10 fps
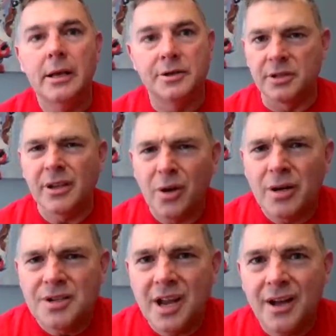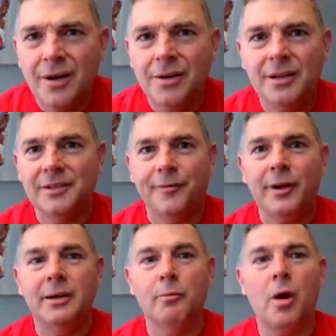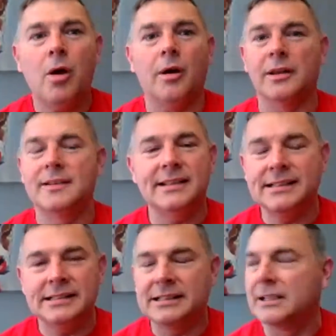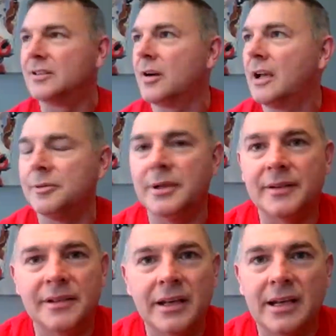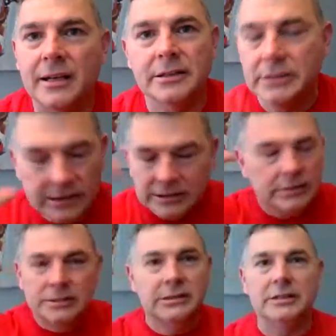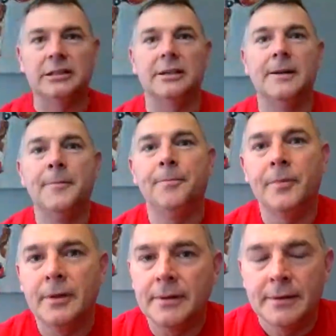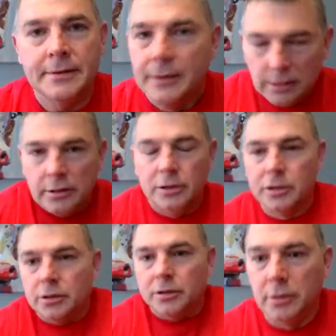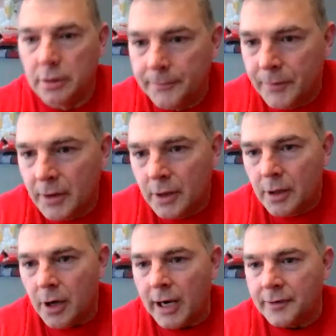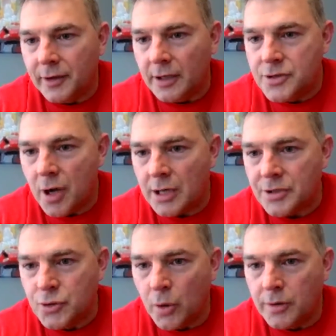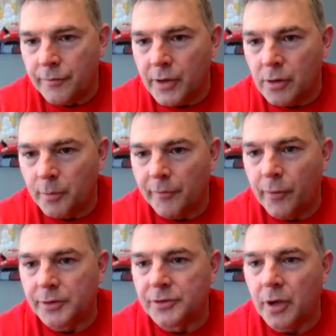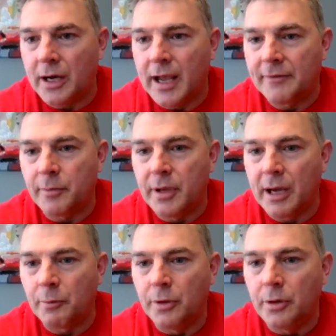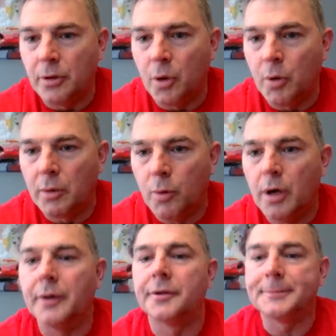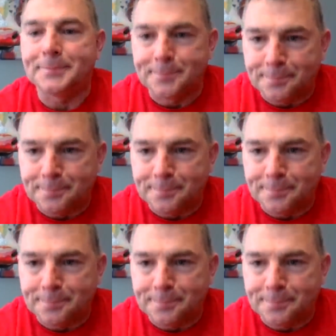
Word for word: She's going to go to jail. That's freaking wrong. It, uh, it drives me insane. Ugh. Ugh. All right, uh, Josh, enjoyed your video on preferred stock. I have to admit, I really don't know what it was.